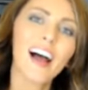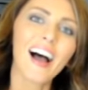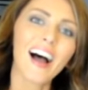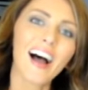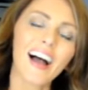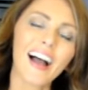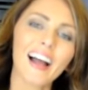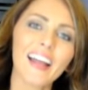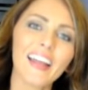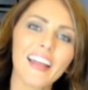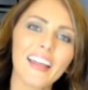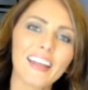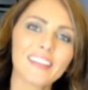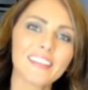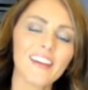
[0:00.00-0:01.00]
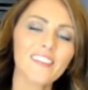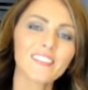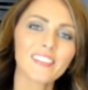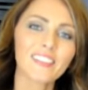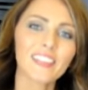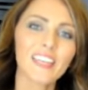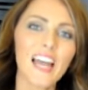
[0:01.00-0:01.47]
I
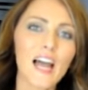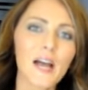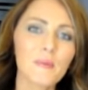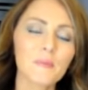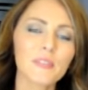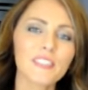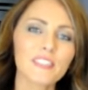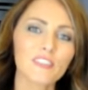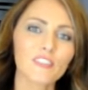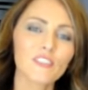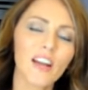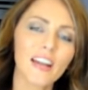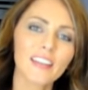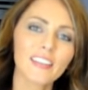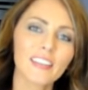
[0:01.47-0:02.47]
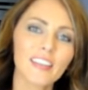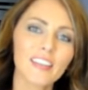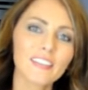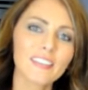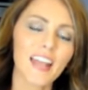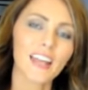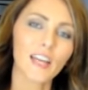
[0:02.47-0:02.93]
definitely am still trying things,
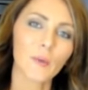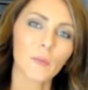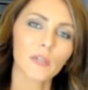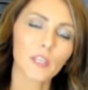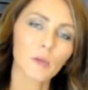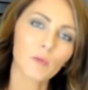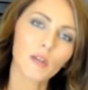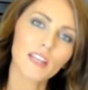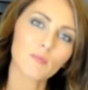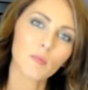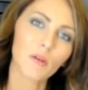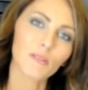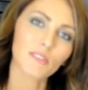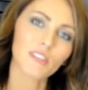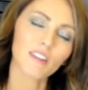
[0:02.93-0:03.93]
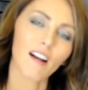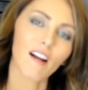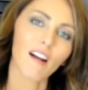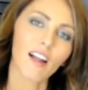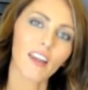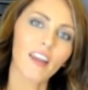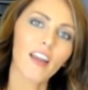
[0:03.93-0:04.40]
and I will keep you guys posted
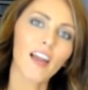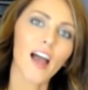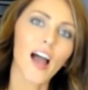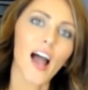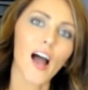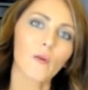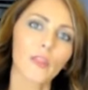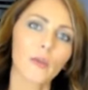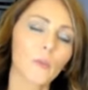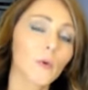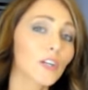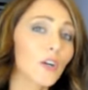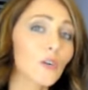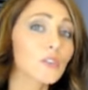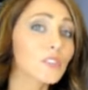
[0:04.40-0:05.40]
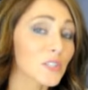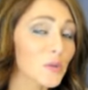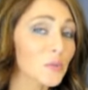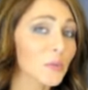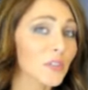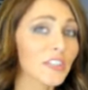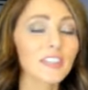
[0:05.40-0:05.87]
on how they work or
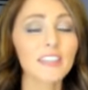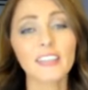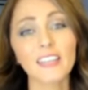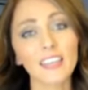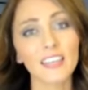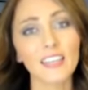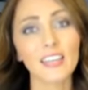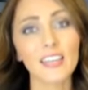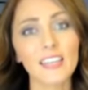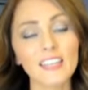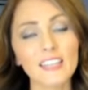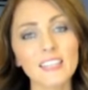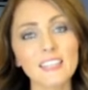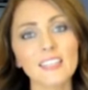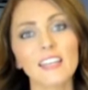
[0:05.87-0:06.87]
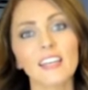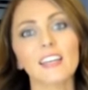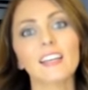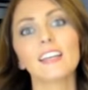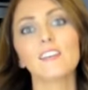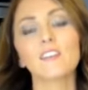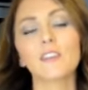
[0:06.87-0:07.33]
don't work. And
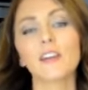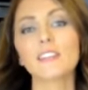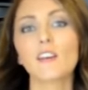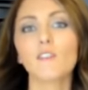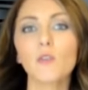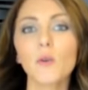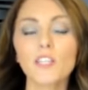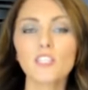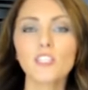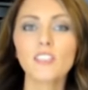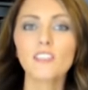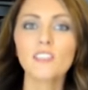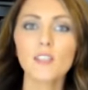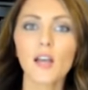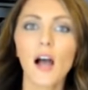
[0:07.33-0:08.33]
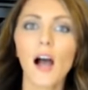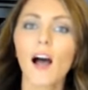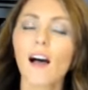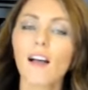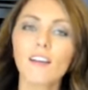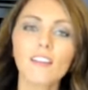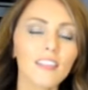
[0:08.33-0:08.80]
if you guys have
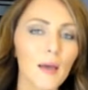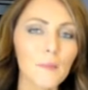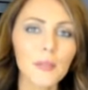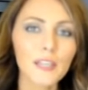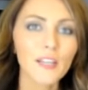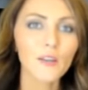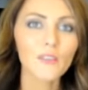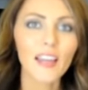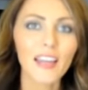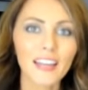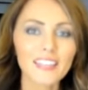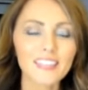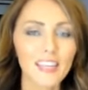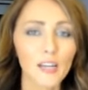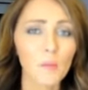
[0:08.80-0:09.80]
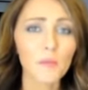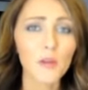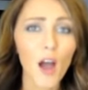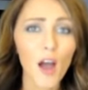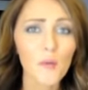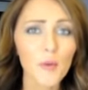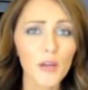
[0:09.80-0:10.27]
questions, let me know. Like I said, I'm
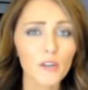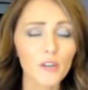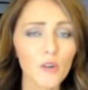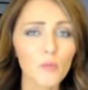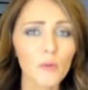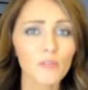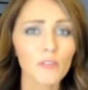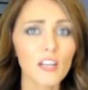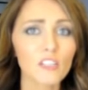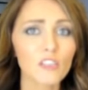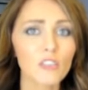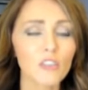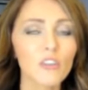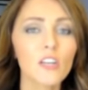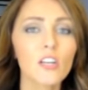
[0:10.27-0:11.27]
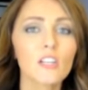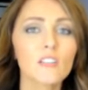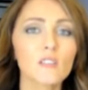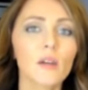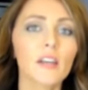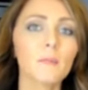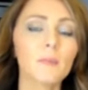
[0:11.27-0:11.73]
not a medical professional,
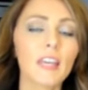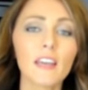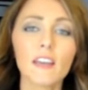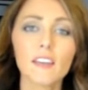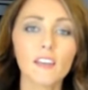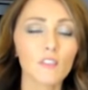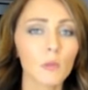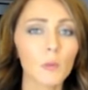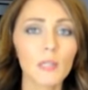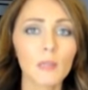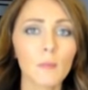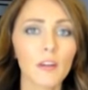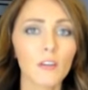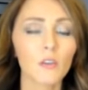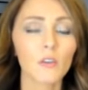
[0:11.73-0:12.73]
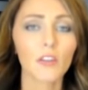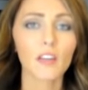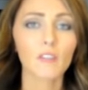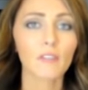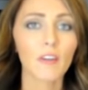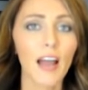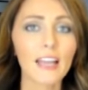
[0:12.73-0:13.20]
so I can't give you any medical
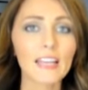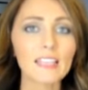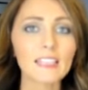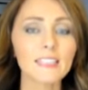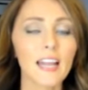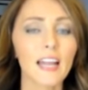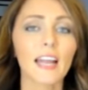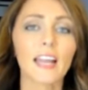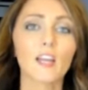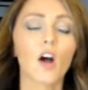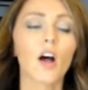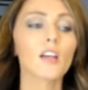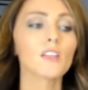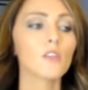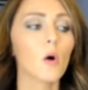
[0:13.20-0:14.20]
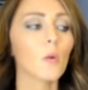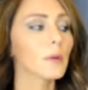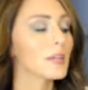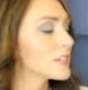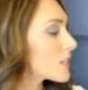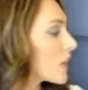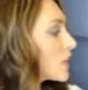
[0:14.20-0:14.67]
advice. And as
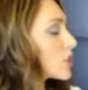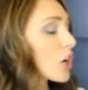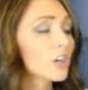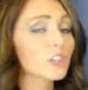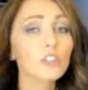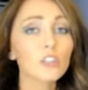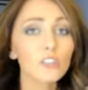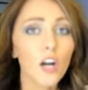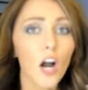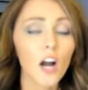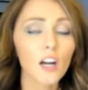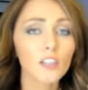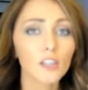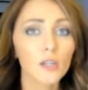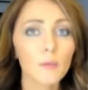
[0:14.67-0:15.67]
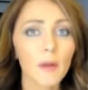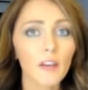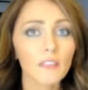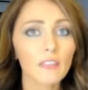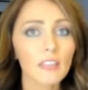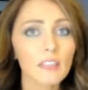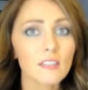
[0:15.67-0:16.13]
always, talk to your doctor
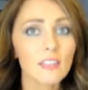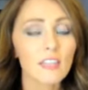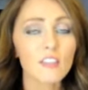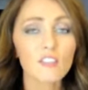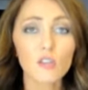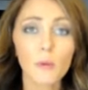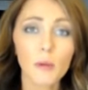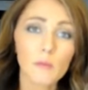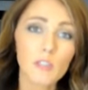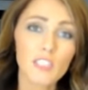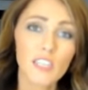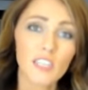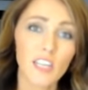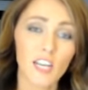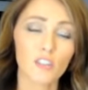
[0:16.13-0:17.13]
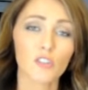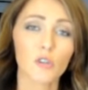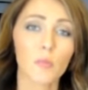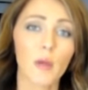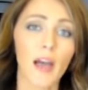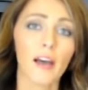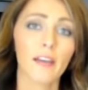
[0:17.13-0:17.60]
about these things, or maybe see a
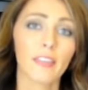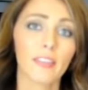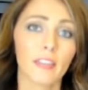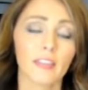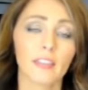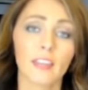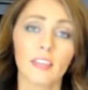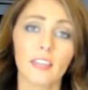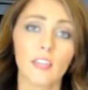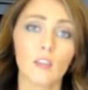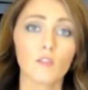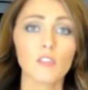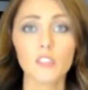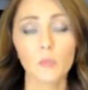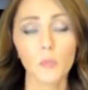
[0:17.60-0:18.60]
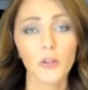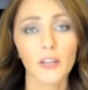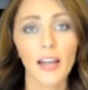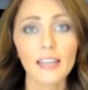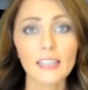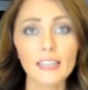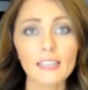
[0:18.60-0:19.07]
naturopath and they can give you some more
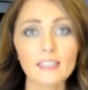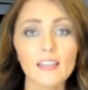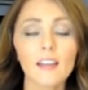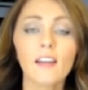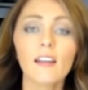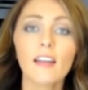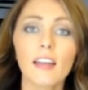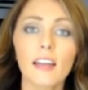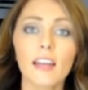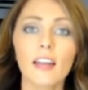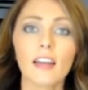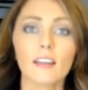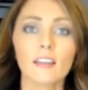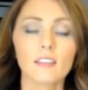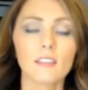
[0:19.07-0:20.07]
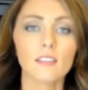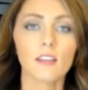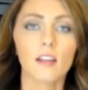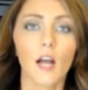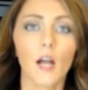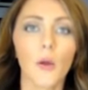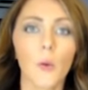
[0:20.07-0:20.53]
guidance. And
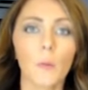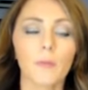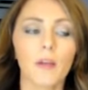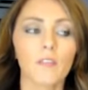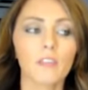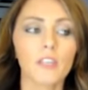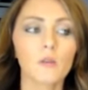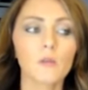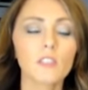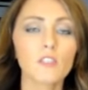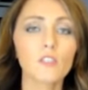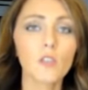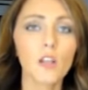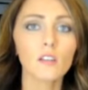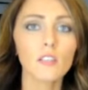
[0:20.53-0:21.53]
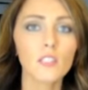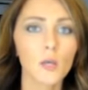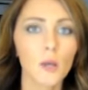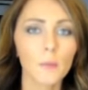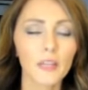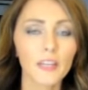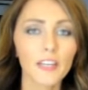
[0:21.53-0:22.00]
I hope that video wasn't too long, so
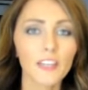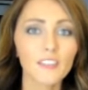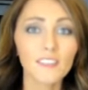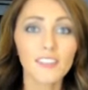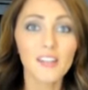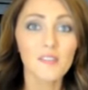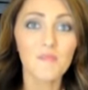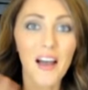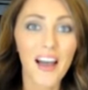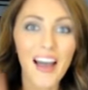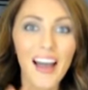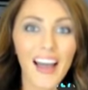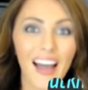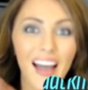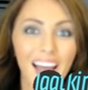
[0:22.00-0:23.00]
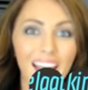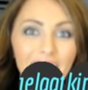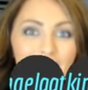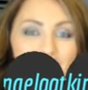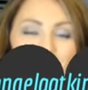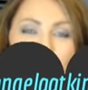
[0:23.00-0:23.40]
I'm going to go. Bye!